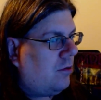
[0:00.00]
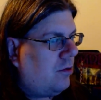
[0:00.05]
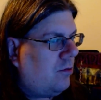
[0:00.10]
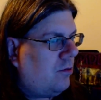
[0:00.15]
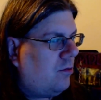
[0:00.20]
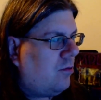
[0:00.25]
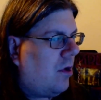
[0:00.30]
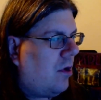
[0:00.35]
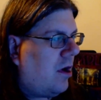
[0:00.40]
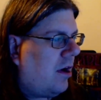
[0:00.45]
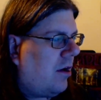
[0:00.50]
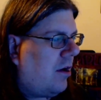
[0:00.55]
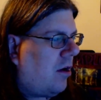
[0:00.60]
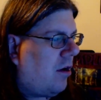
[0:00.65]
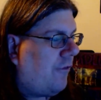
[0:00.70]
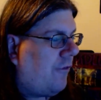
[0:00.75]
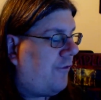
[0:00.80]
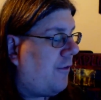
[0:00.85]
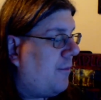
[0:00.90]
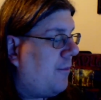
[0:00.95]
are
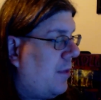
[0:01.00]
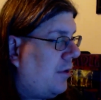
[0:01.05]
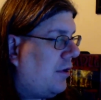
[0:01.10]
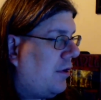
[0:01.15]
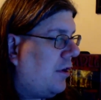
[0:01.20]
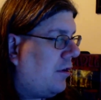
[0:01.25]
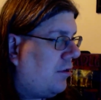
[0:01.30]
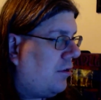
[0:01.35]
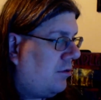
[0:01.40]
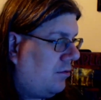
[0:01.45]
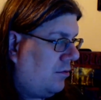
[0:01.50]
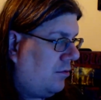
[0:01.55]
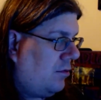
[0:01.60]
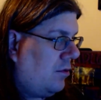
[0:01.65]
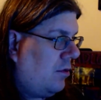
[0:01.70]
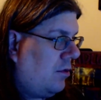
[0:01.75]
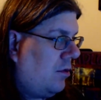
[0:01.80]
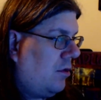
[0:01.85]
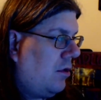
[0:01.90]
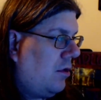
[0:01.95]
familiar,
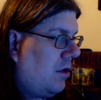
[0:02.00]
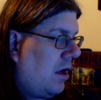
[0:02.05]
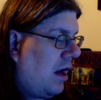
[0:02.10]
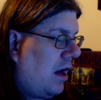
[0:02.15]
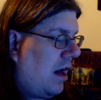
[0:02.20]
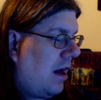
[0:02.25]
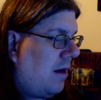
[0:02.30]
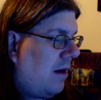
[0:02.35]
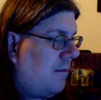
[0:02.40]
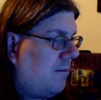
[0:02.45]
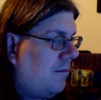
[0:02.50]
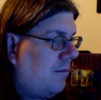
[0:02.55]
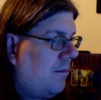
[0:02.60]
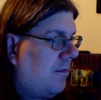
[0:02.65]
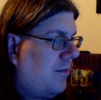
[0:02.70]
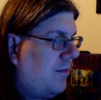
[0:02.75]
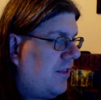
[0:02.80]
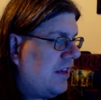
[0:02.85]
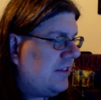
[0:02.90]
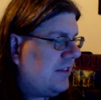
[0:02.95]

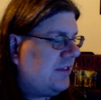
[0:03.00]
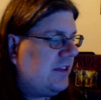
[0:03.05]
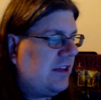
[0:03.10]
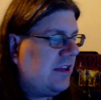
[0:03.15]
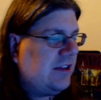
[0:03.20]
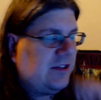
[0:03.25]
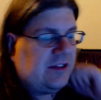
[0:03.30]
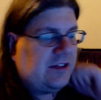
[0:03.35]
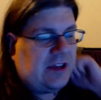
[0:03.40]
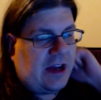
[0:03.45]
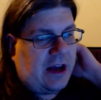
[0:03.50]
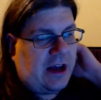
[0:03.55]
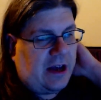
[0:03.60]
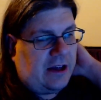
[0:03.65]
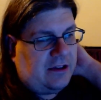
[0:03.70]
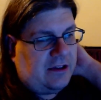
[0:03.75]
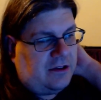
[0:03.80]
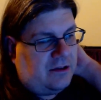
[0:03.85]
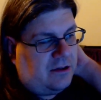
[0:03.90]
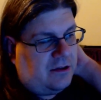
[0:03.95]
this is
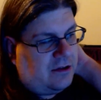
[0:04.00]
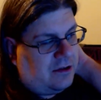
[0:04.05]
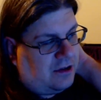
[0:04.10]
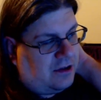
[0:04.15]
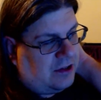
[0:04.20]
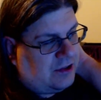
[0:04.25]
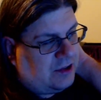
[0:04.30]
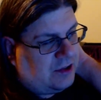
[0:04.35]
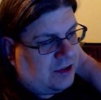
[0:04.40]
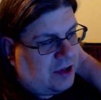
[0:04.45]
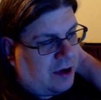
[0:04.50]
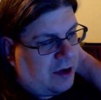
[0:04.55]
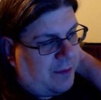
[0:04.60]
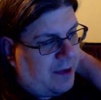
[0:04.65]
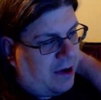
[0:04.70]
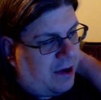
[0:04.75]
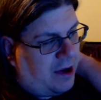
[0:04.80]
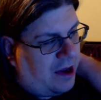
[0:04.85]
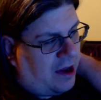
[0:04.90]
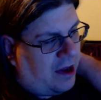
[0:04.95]
going to
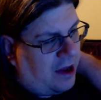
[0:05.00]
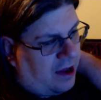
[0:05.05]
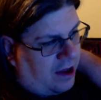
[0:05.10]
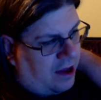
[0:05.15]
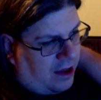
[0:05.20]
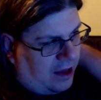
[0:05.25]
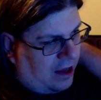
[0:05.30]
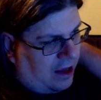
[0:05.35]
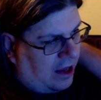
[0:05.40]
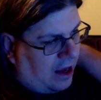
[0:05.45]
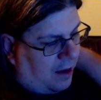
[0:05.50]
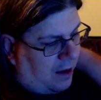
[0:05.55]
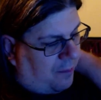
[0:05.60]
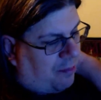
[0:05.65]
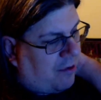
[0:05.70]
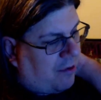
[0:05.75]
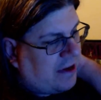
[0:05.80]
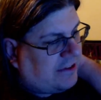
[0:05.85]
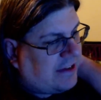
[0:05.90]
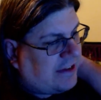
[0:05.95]
be a
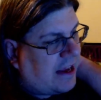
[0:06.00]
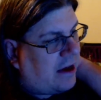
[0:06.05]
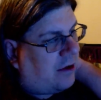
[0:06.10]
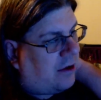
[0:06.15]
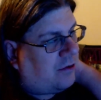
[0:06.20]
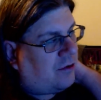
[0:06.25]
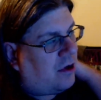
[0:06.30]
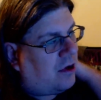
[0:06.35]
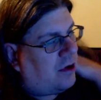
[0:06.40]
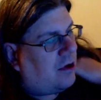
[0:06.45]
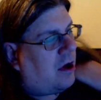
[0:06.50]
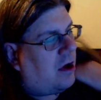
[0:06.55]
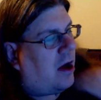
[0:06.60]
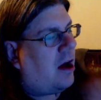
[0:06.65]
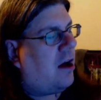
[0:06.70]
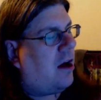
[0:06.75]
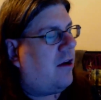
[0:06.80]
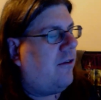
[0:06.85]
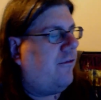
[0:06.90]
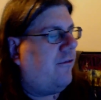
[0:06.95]
breakdown
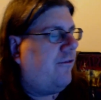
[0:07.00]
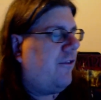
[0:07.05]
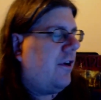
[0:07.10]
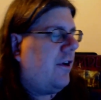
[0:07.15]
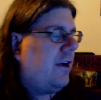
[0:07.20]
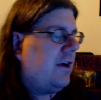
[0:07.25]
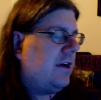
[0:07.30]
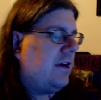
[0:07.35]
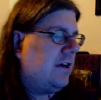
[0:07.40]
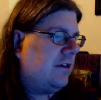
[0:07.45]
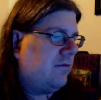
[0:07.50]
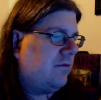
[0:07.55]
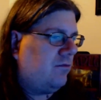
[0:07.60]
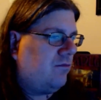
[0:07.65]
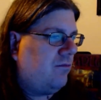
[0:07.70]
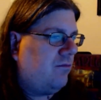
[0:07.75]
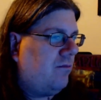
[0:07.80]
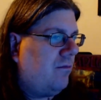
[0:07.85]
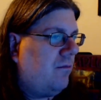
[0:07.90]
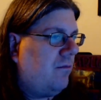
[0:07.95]
of
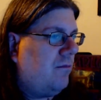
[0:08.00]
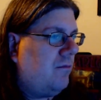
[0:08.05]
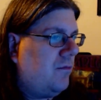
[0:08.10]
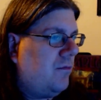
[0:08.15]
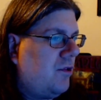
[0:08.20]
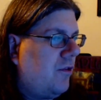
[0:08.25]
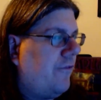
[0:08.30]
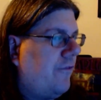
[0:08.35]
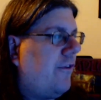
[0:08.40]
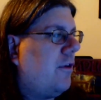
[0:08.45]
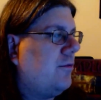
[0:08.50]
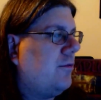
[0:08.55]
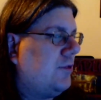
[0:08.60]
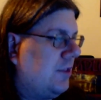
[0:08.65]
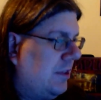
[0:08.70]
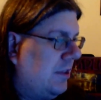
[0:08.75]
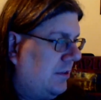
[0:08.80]
Nervosa.